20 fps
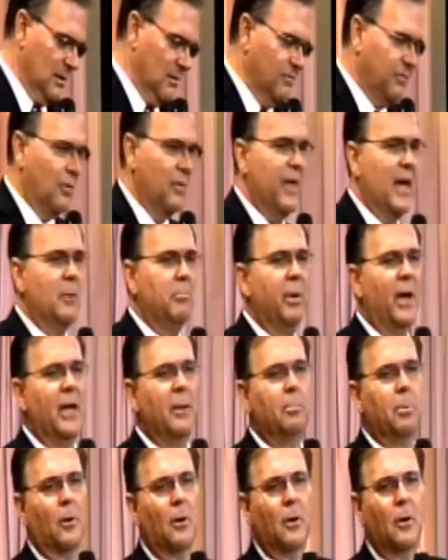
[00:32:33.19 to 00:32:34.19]
For that
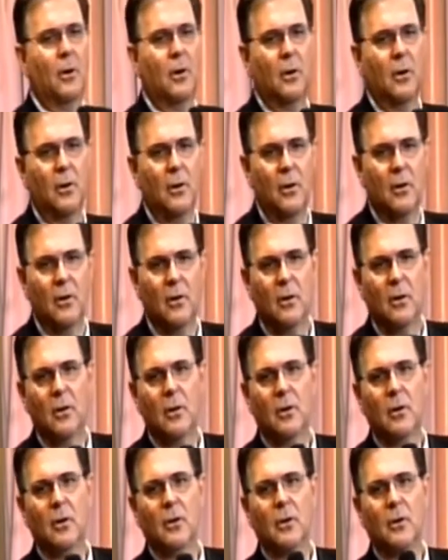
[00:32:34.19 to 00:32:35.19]
paper,
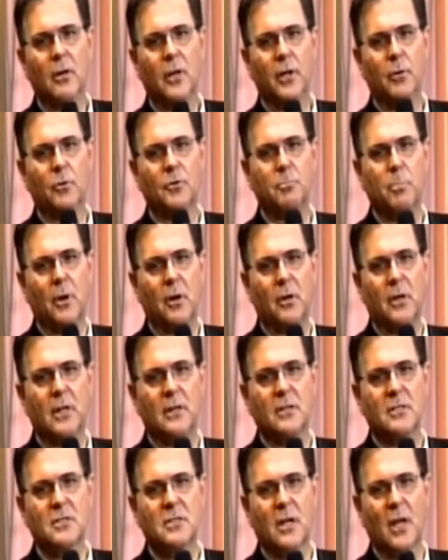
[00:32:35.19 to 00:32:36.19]
he was burned
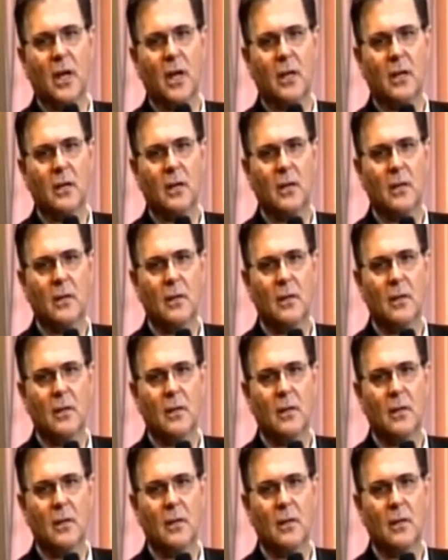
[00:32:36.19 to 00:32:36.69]
at the stake.